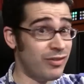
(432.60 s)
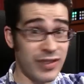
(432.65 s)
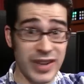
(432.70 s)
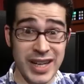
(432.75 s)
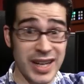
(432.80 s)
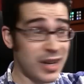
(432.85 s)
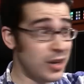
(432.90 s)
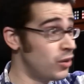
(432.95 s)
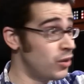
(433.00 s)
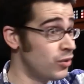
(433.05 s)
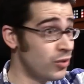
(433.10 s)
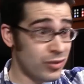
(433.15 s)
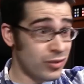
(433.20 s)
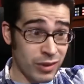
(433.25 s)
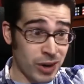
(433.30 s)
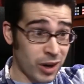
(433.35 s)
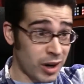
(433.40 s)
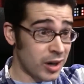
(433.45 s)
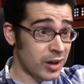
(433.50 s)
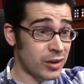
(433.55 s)

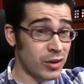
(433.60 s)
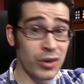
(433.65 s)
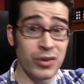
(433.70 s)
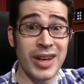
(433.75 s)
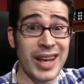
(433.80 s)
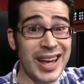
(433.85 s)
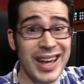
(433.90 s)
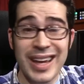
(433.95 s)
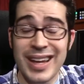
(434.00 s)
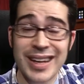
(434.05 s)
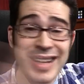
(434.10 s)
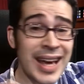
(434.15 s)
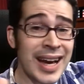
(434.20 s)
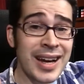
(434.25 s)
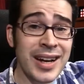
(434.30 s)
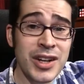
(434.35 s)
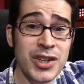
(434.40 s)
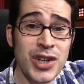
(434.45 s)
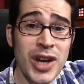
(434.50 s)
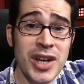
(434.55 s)
videos, articles,
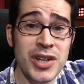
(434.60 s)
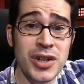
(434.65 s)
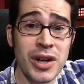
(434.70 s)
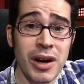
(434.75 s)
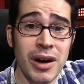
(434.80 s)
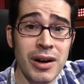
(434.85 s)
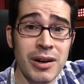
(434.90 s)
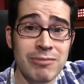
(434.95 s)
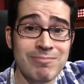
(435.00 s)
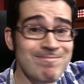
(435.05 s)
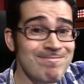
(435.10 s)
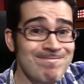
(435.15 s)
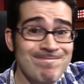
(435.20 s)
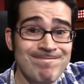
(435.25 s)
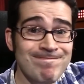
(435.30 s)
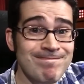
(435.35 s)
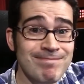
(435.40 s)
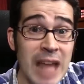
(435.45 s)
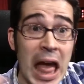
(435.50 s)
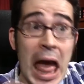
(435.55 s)
not going to change at all.
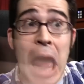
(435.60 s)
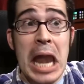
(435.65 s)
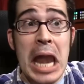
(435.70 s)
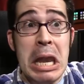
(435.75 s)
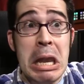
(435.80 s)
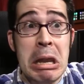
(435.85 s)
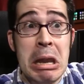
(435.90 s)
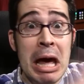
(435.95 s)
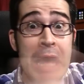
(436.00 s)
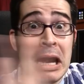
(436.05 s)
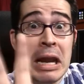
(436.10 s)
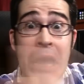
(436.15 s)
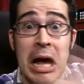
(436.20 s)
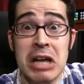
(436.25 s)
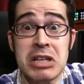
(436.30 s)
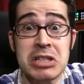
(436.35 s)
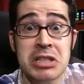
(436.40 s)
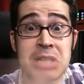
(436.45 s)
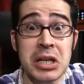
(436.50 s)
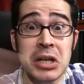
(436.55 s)
Not
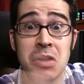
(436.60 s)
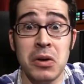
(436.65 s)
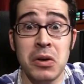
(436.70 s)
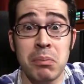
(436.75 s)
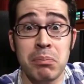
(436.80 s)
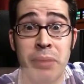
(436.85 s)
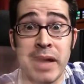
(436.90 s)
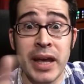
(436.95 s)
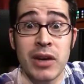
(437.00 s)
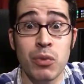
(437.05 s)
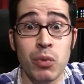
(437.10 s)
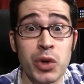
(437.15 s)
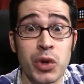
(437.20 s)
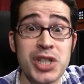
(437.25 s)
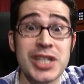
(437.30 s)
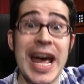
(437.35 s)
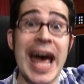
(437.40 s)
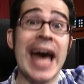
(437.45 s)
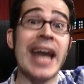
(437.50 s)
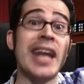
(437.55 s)
a single bit. We're
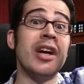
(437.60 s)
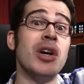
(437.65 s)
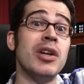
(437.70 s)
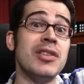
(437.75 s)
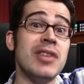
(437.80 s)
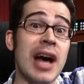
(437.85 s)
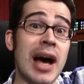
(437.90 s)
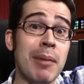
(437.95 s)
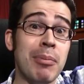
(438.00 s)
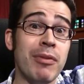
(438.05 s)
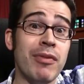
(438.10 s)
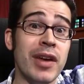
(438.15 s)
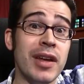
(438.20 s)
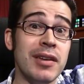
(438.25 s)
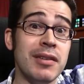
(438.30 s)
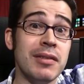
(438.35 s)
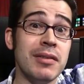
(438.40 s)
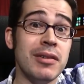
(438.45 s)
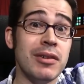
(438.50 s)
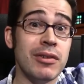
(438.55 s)
just adding on top of
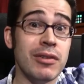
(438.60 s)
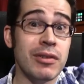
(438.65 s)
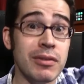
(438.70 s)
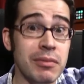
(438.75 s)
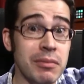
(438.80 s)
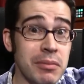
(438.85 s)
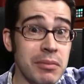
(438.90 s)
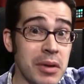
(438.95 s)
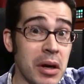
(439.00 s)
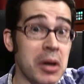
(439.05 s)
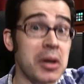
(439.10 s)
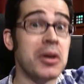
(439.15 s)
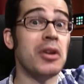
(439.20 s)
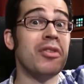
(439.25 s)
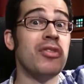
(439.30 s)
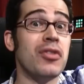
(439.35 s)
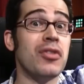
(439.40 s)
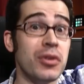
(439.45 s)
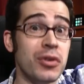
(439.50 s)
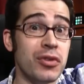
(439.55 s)
it on an
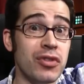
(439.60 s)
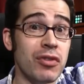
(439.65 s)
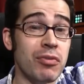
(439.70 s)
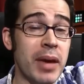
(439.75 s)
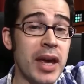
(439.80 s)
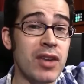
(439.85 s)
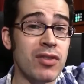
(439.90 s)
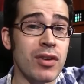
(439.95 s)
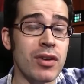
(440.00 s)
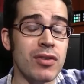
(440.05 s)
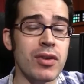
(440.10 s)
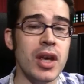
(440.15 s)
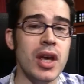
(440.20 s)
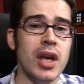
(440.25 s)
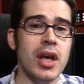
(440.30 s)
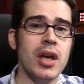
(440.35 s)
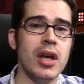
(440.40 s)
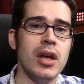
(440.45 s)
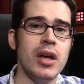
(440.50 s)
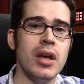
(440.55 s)
exclusive basis.
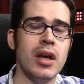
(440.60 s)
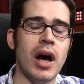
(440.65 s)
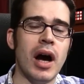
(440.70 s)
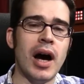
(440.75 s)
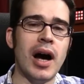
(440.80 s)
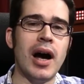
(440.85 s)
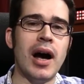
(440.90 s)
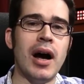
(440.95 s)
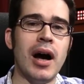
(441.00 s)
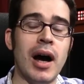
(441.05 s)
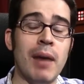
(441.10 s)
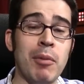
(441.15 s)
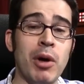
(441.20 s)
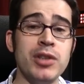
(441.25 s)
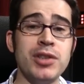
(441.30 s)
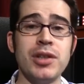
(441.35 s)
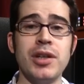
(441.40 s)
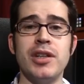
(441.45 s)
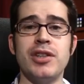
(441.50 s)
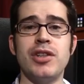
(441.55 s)
I'm
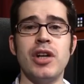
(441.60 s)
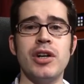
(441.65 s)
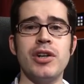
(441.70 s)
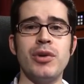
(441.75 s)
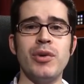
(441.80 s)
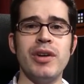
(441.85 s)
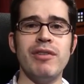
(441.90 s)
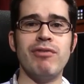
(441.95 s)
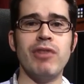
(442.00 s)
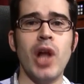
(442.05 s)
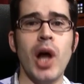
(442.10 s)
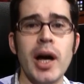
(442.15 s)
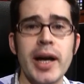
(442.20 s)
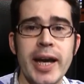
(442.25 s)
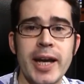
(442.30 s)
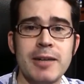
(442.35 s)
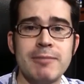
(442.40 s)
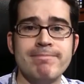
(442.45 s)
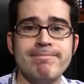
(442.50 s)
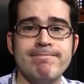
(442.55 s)
also going to start doing
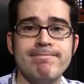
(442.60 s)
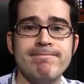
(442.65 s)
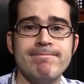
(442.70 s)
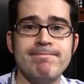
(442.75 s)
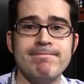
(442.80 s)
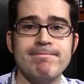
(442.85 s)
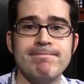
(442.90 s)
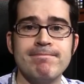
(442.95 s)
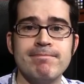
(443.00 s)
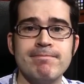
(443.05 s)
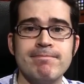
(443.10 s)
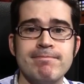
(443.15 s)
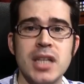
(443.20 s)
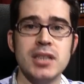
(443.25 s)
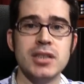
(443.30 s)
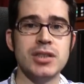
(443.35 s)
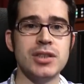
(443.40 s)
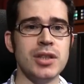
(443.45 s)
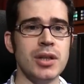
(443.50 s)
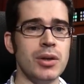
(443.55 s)
vlogging.
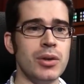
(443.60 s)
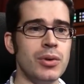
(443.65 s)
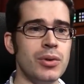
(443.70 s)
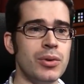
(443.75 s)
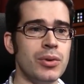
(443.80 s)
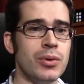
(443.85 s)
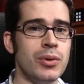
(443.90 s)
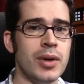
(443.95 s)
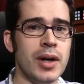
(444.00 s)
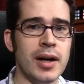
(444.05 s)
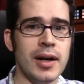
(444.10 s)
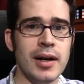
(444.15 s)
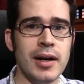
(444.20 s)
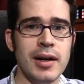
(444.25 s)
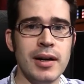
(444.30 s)
So